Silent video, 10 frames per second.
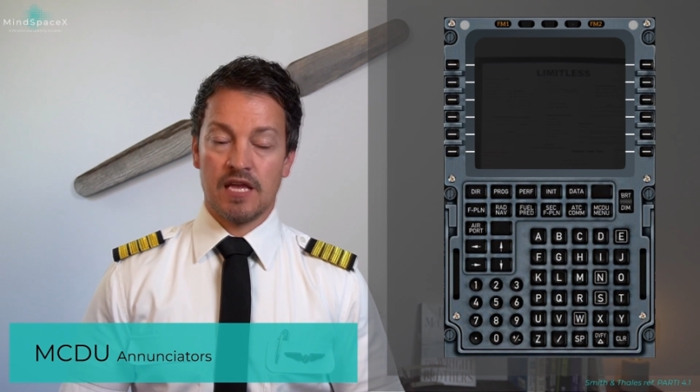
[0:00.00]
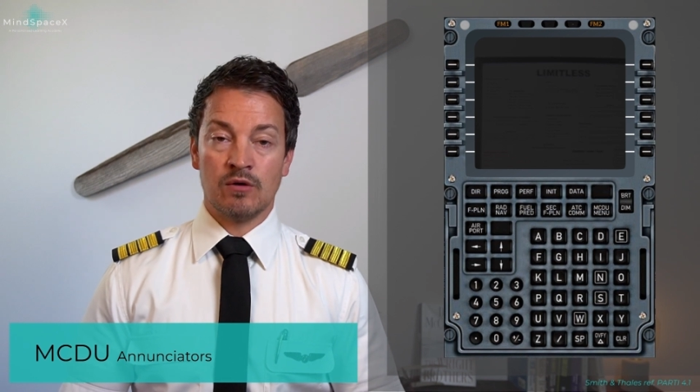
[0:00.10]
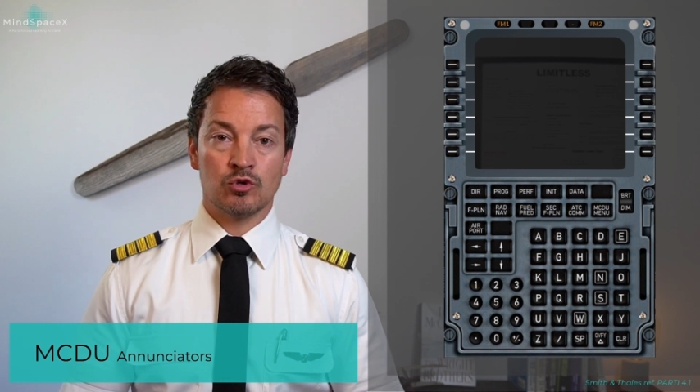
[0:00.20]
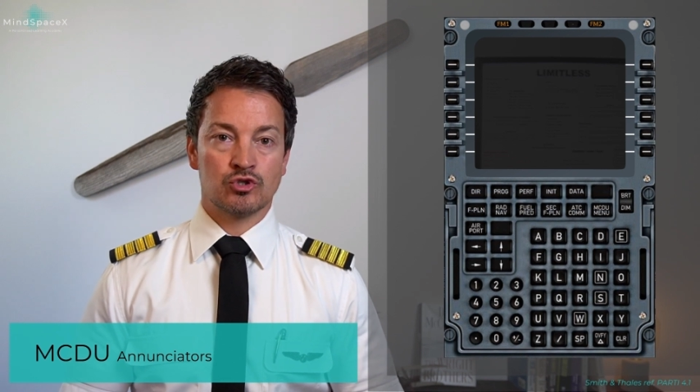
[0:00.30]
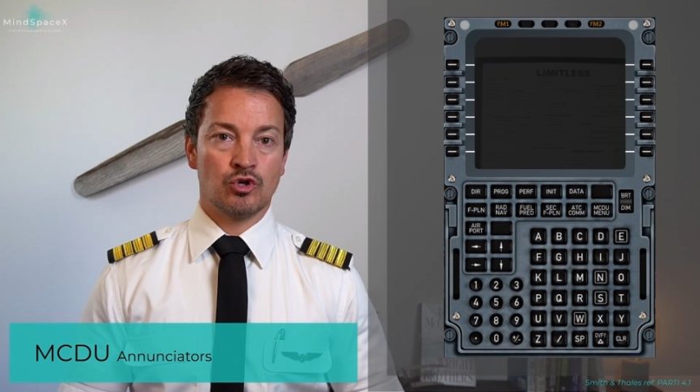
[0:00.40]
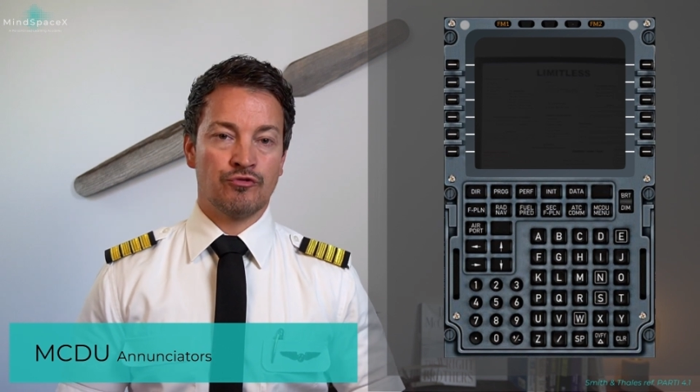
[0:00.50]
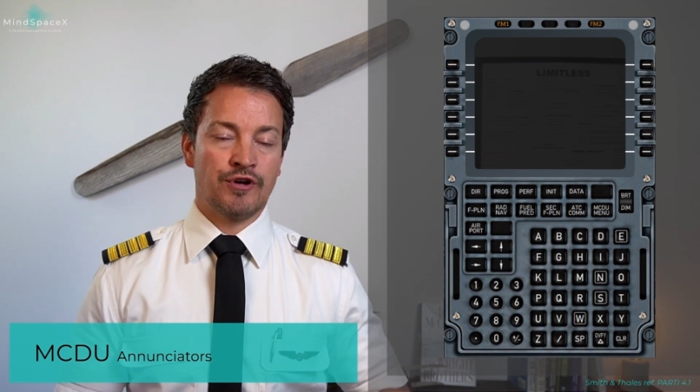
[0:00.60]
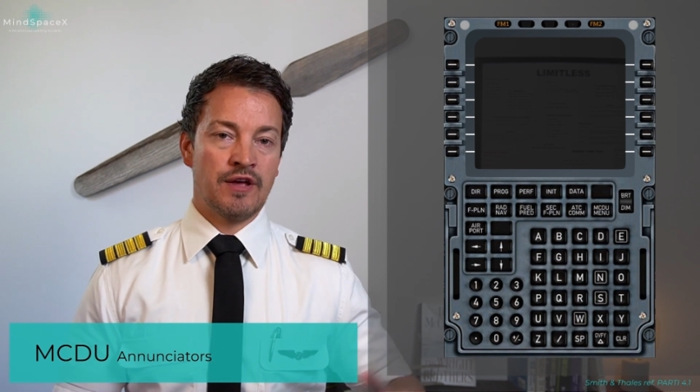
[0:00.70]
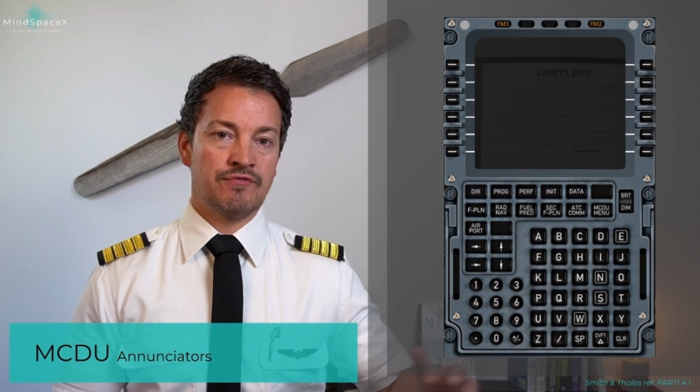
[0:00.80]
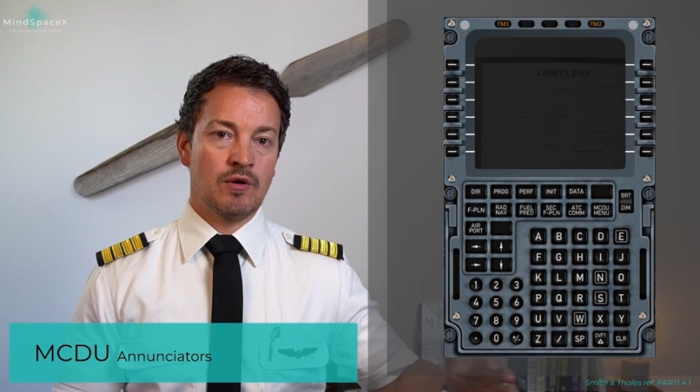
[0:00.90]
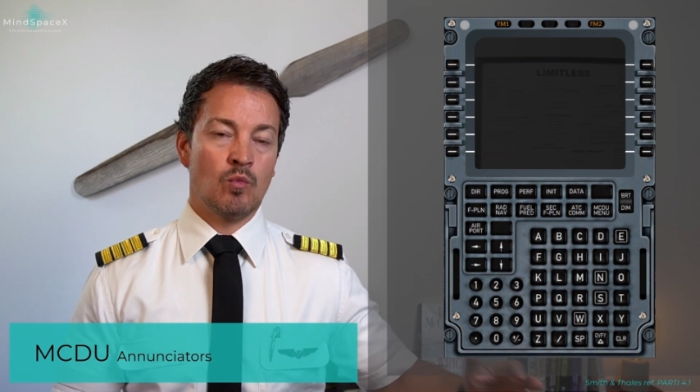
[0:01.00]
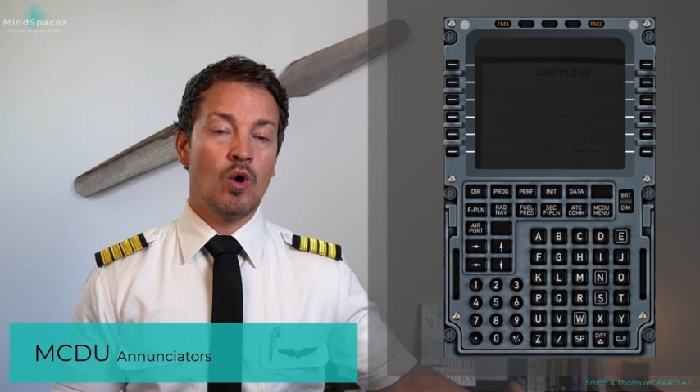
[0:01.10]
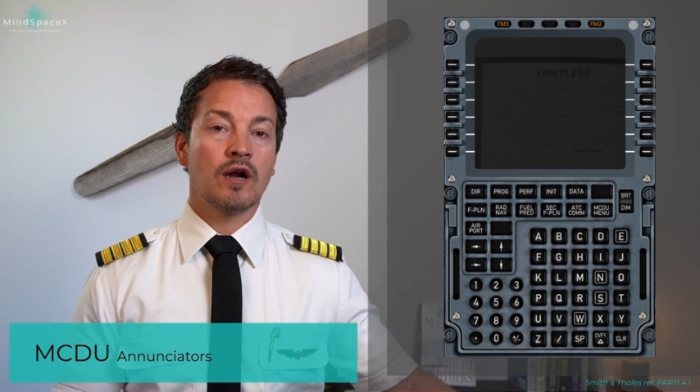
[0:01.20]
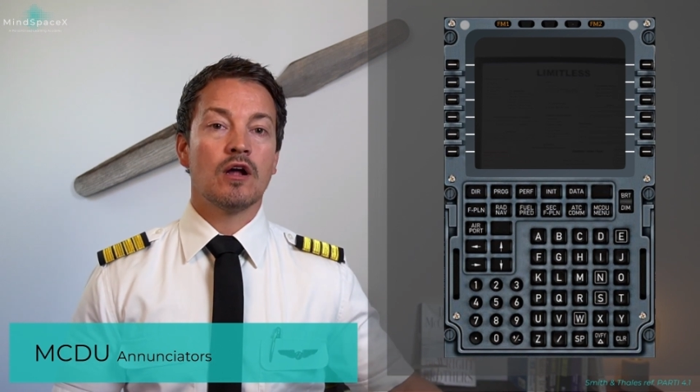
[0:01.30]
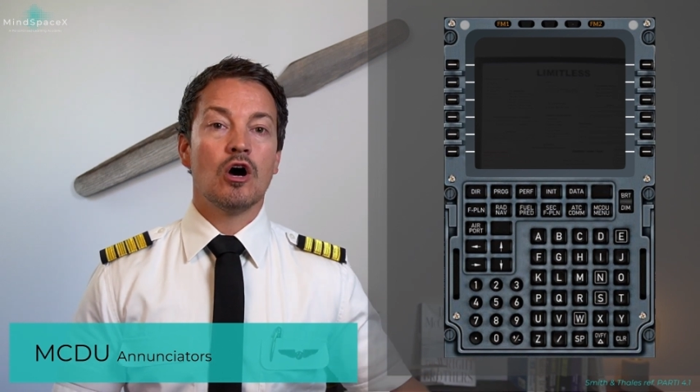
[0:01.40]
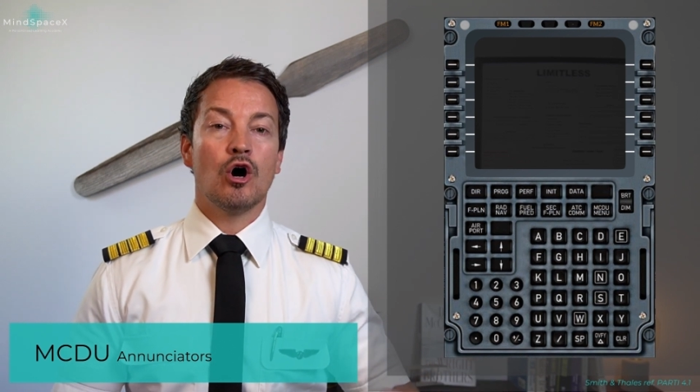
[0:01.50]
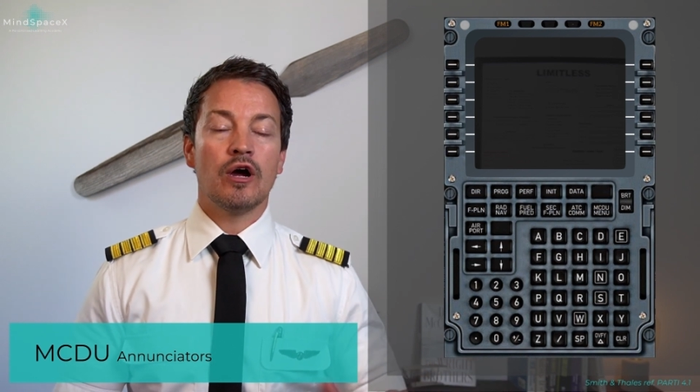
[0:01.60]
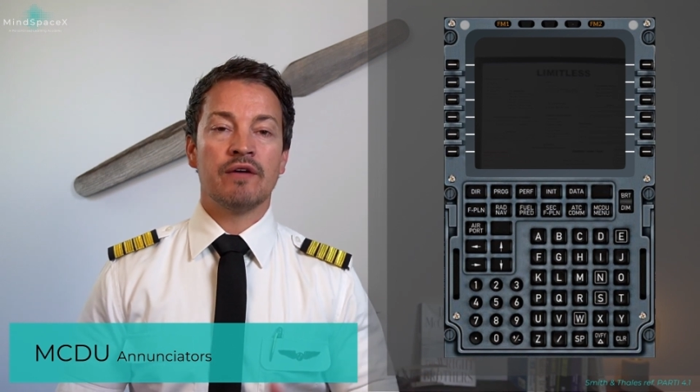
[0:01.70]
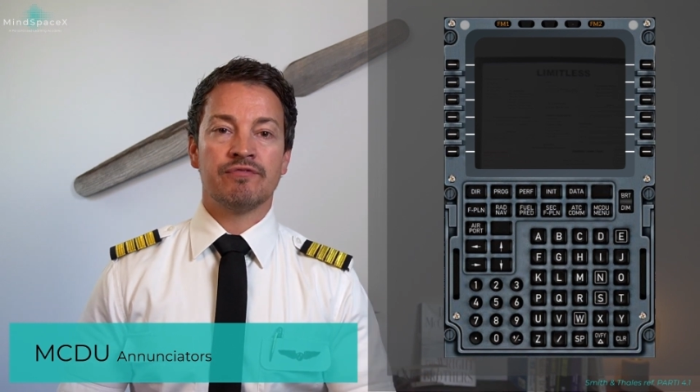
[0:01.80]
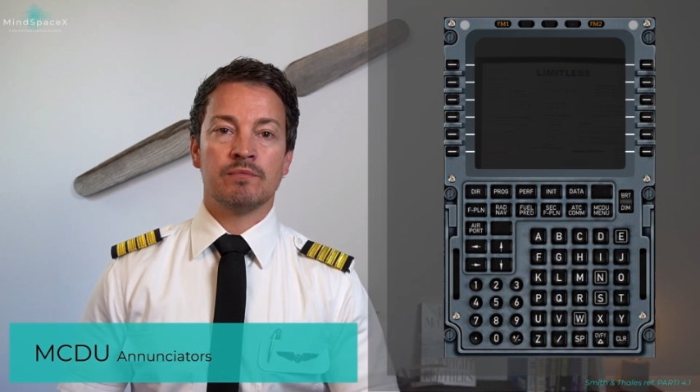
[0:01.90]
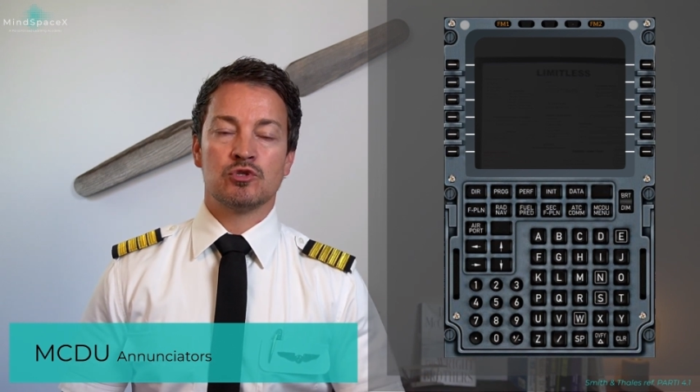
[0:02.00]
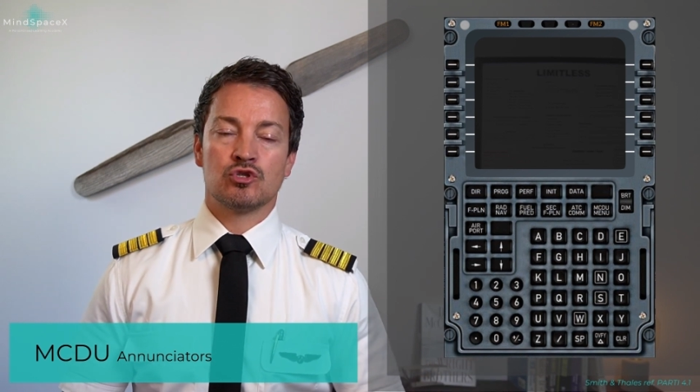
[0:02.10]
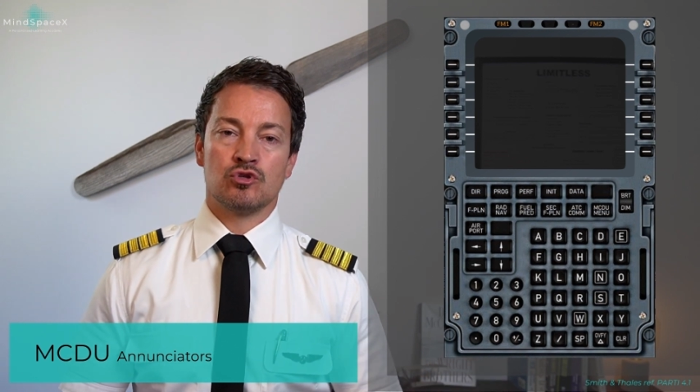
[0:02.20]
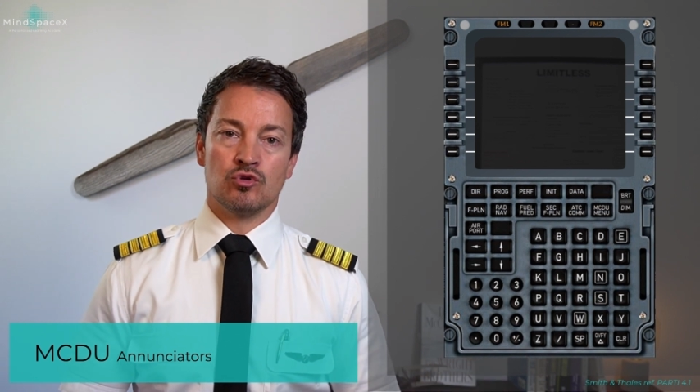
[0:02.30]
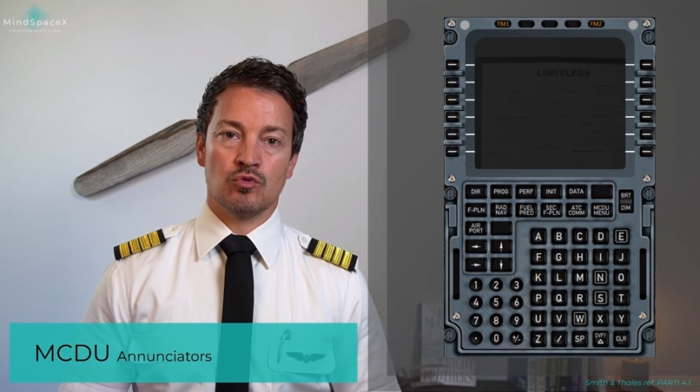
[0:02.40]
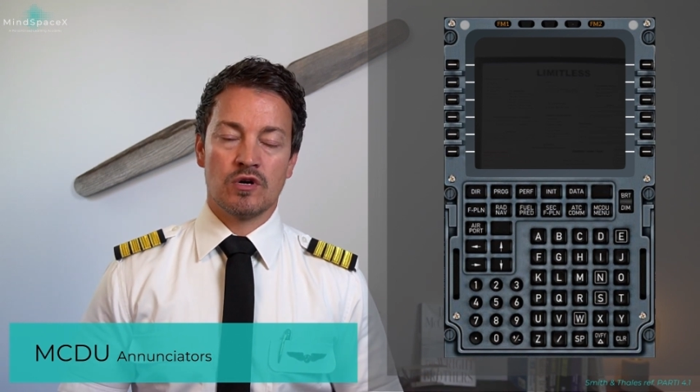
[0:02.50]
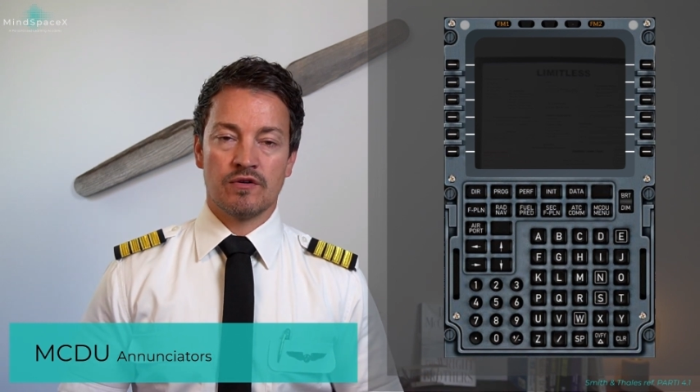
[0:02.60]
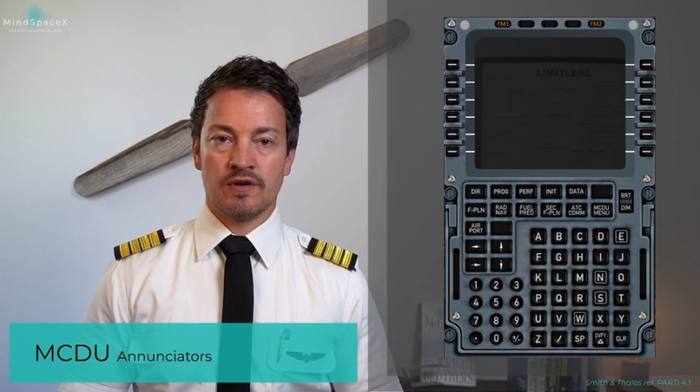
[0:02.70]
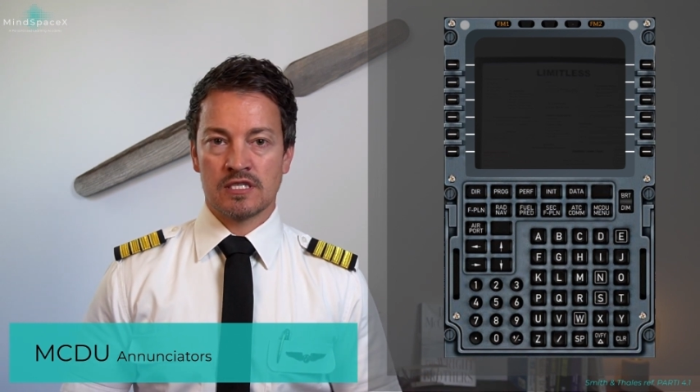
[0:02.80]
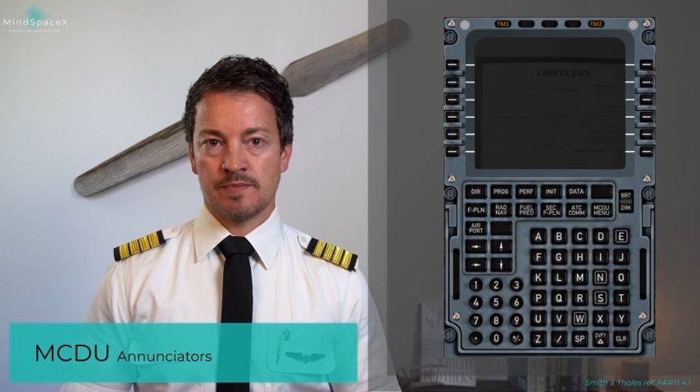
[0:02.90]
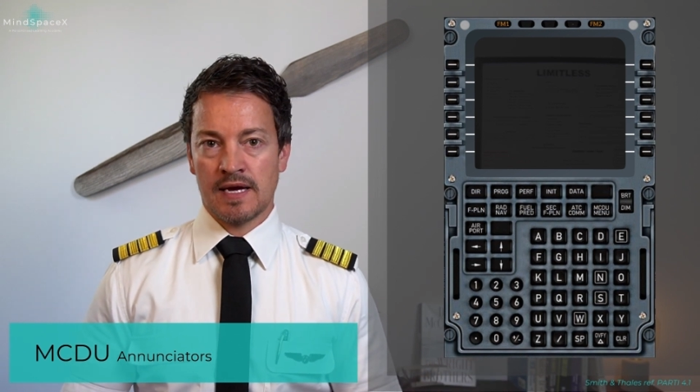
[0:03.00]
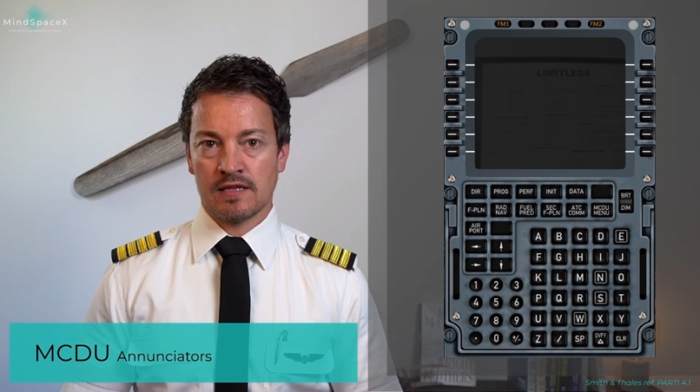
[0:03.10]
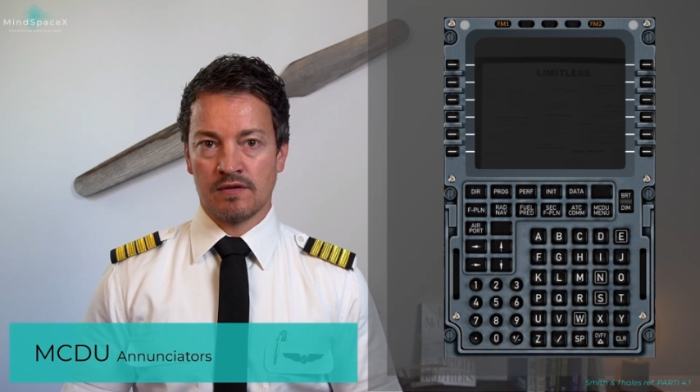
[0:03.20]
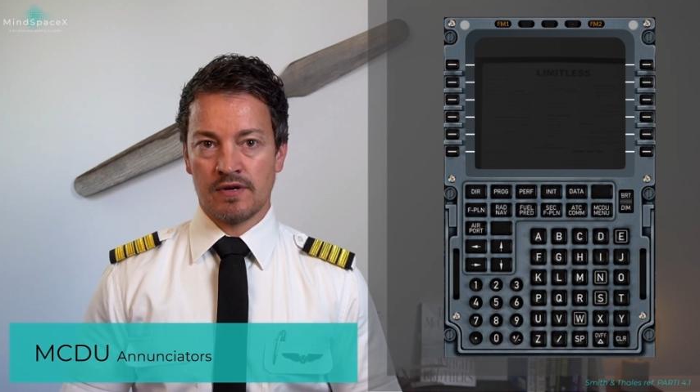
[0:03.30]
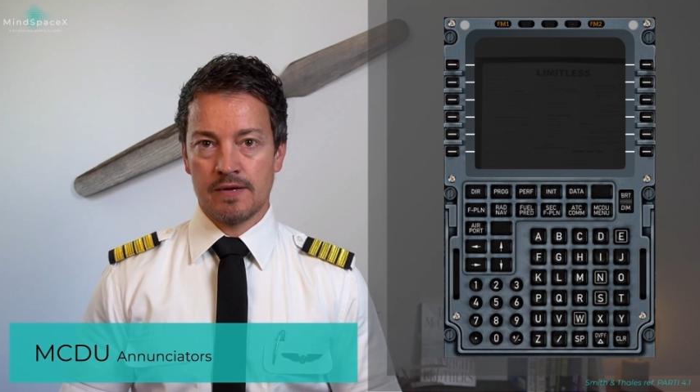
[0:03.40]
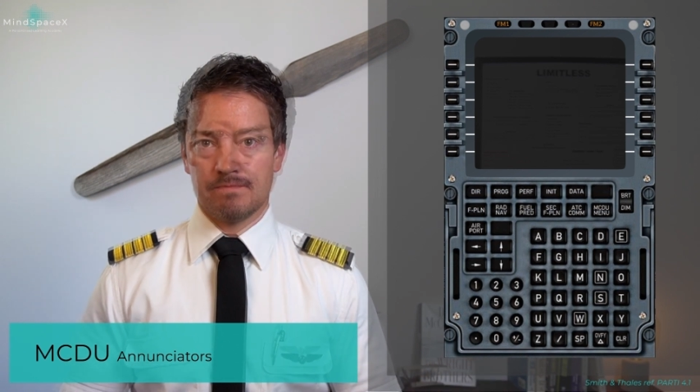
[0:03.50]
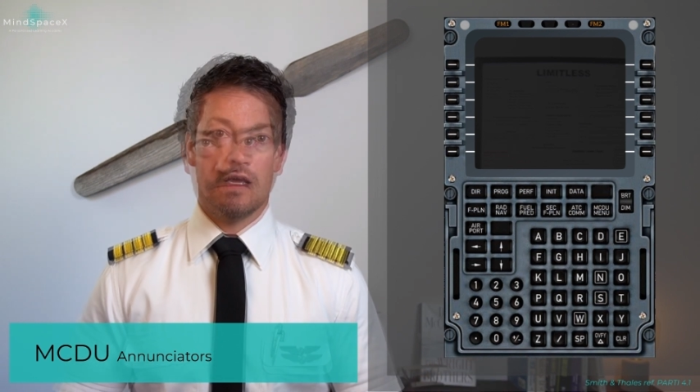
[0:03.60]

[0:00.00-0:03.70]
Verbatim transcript: It will show for FM1 or FM2 respectively.